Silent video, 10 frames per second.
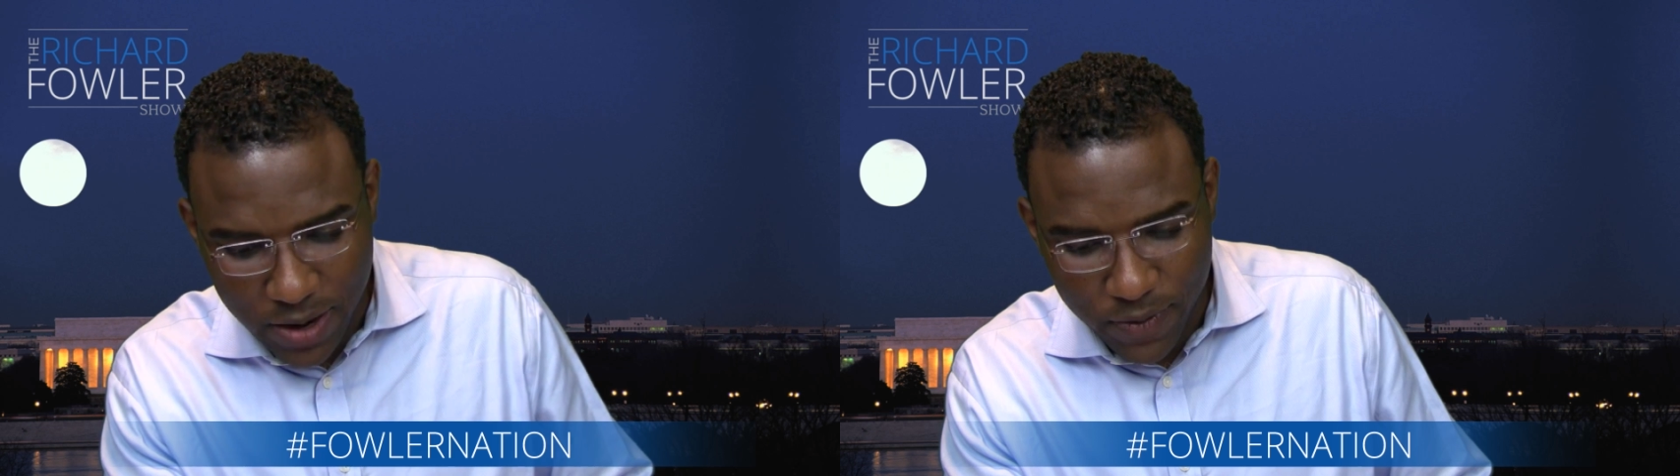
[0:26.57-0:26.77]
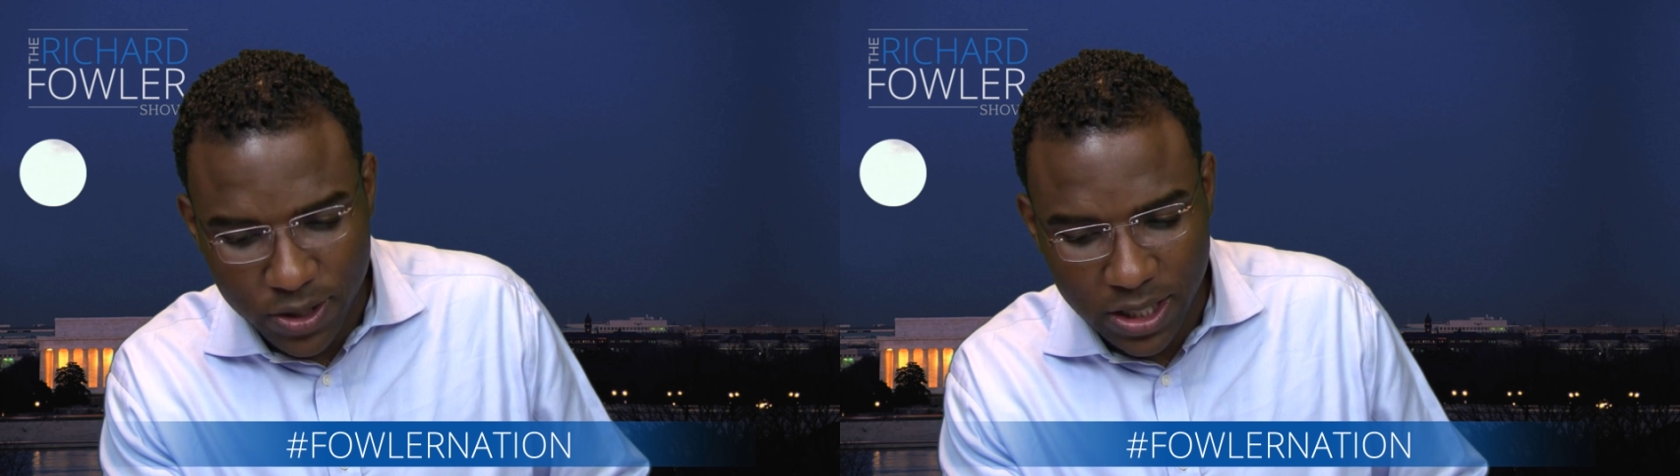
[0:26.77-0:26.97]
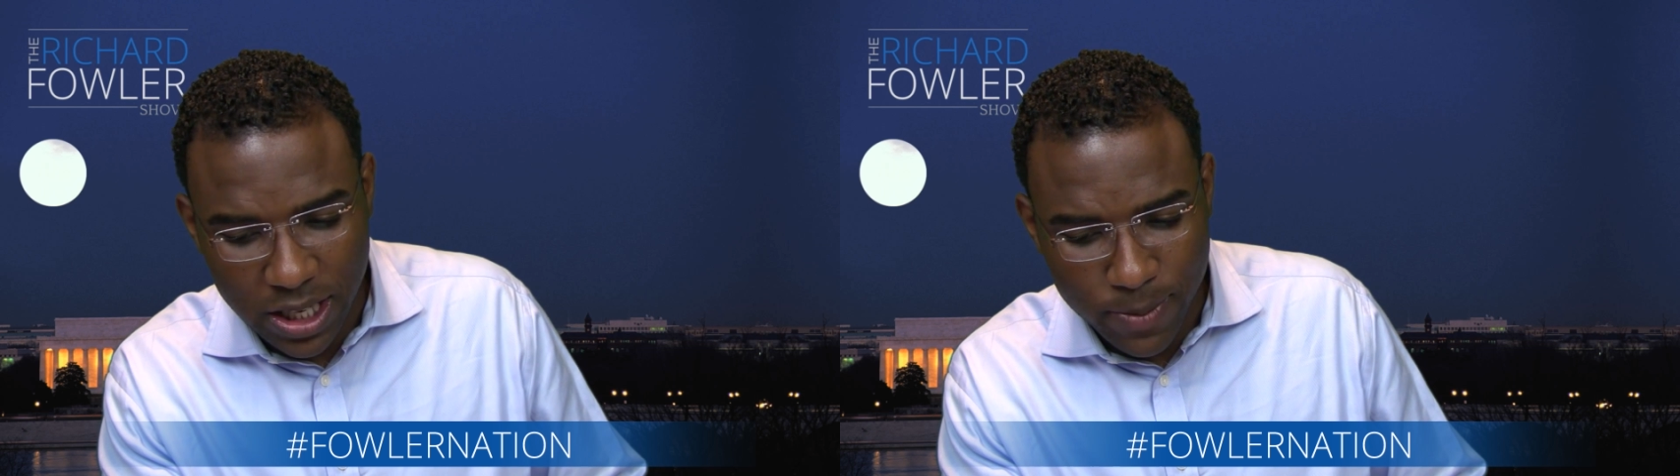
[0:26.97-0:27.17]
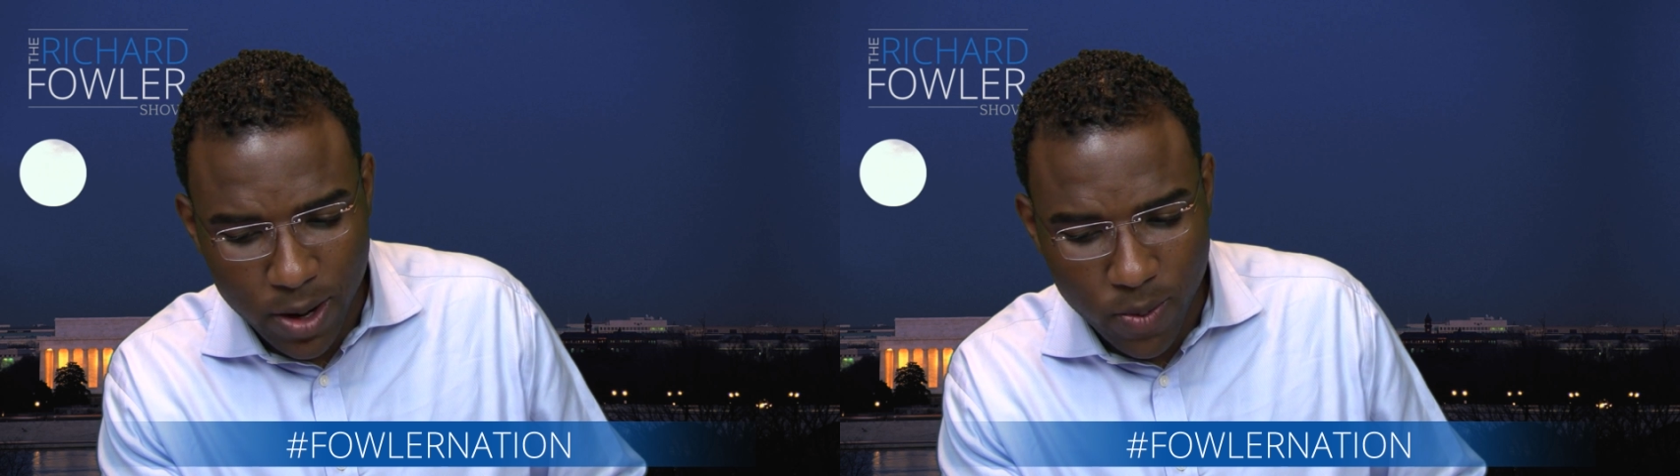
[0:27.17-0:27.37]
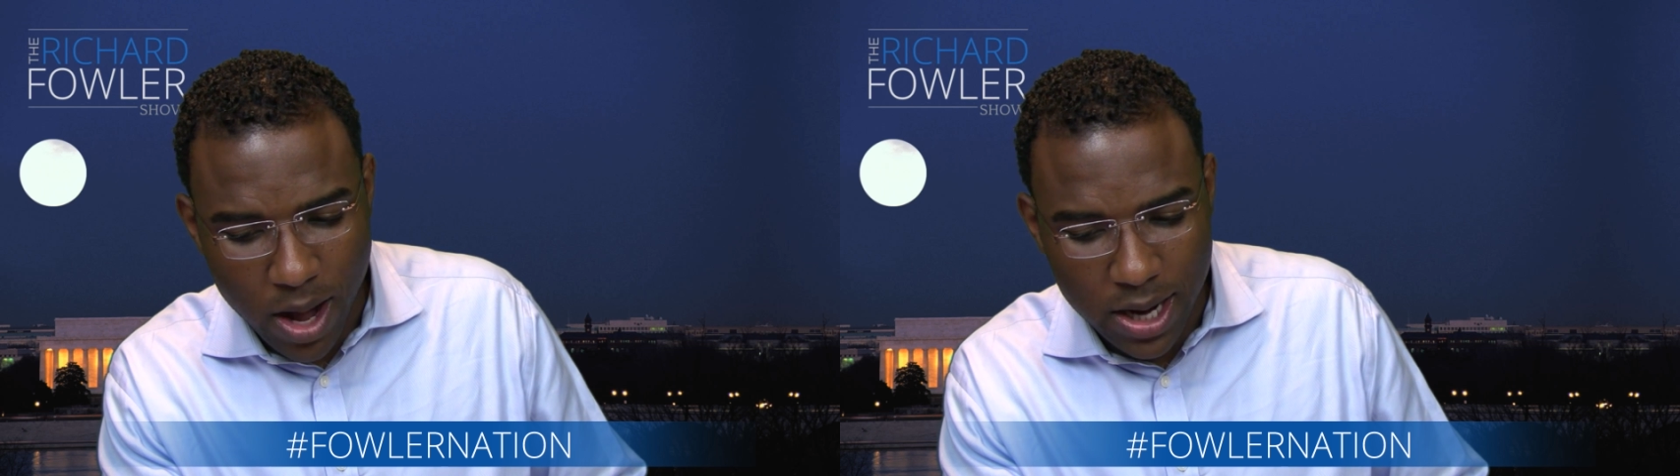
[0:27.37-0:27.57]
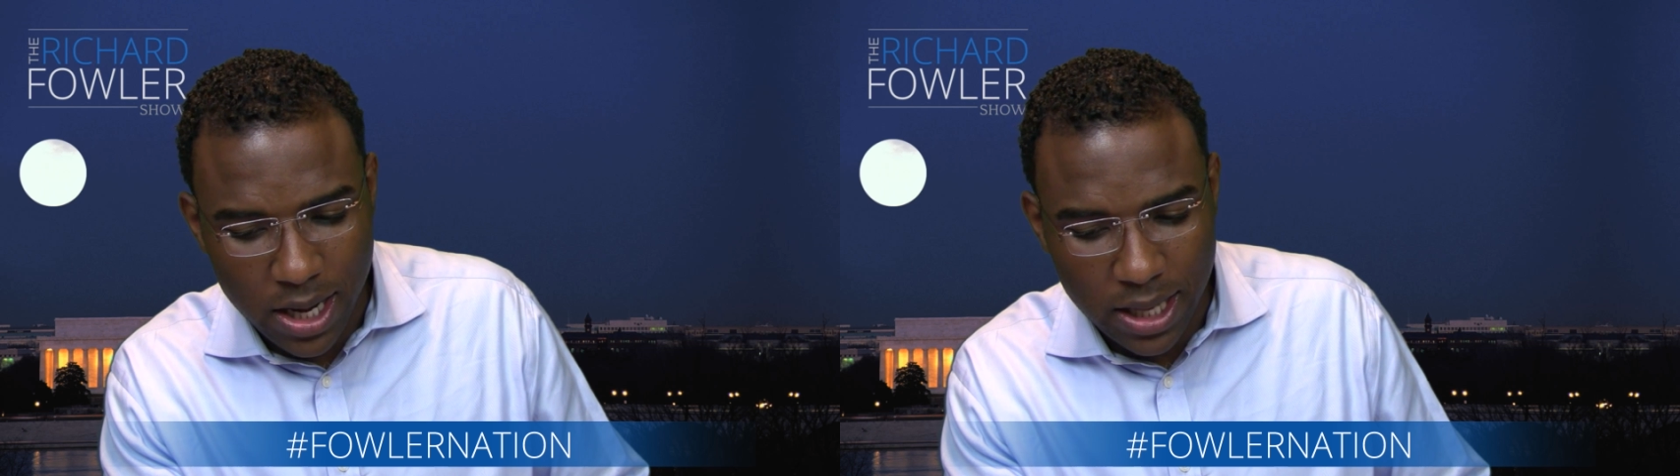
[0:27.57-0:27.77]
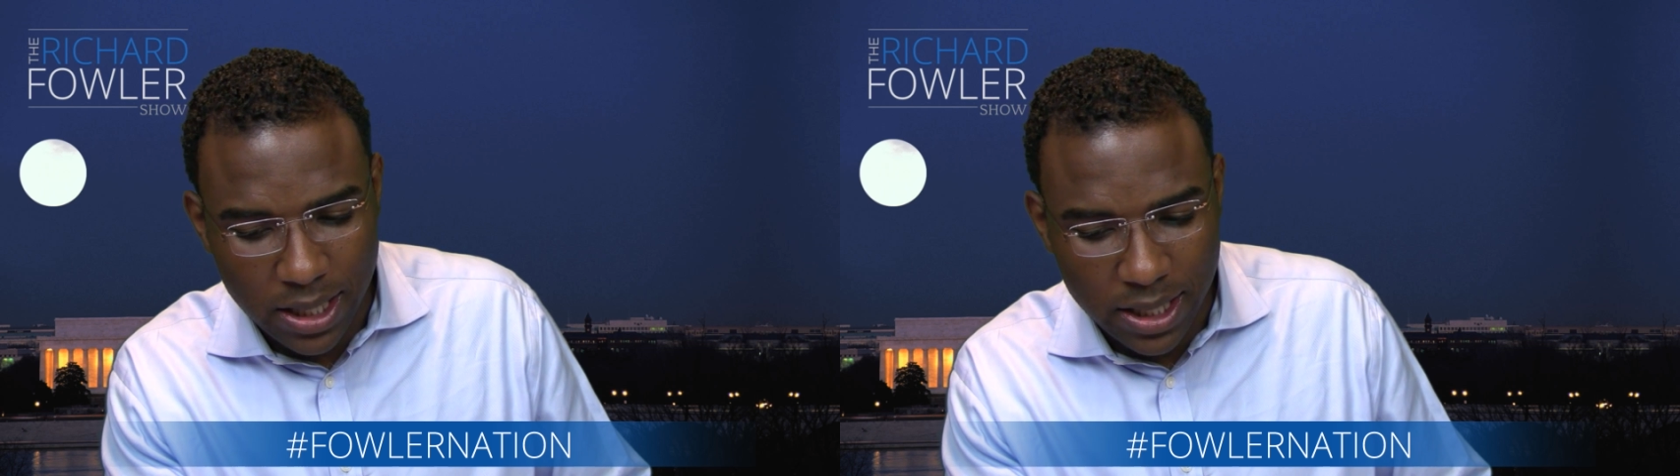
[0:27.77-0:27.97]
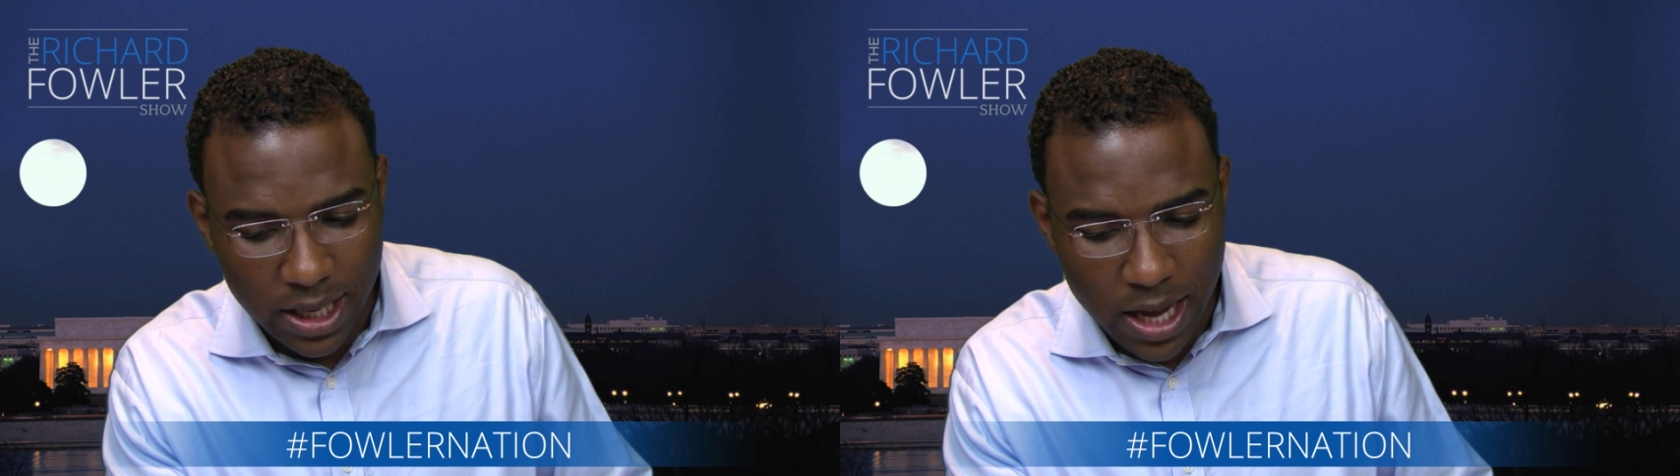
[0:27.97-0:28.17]
for dealing marijuana
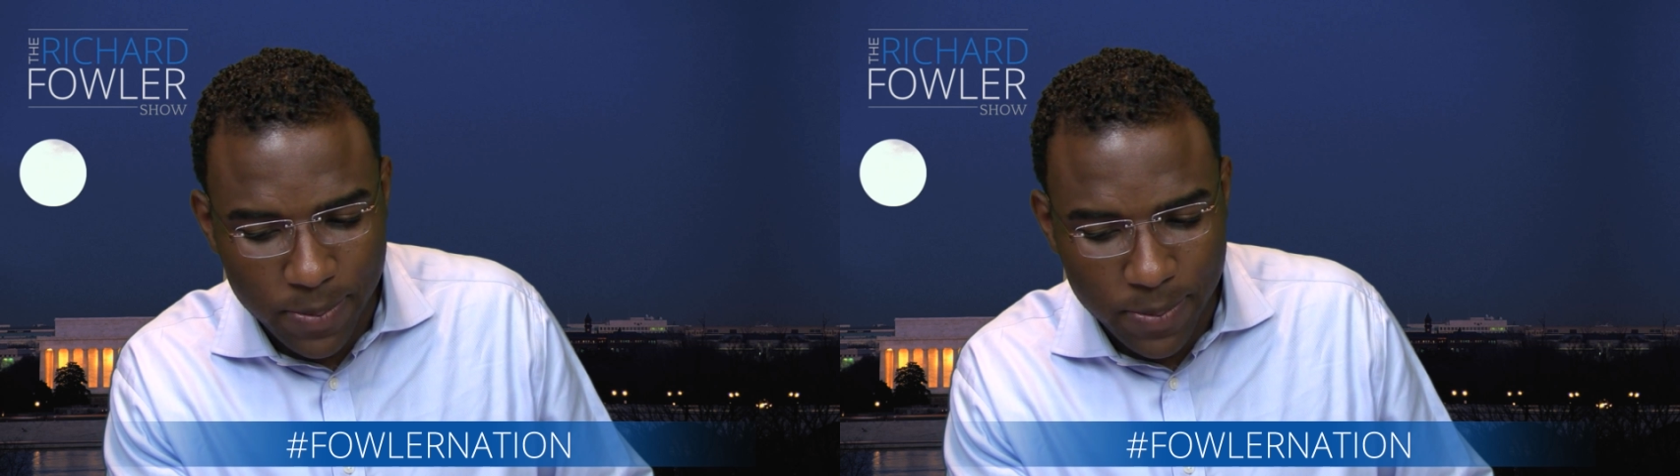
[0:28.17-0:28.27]
and linking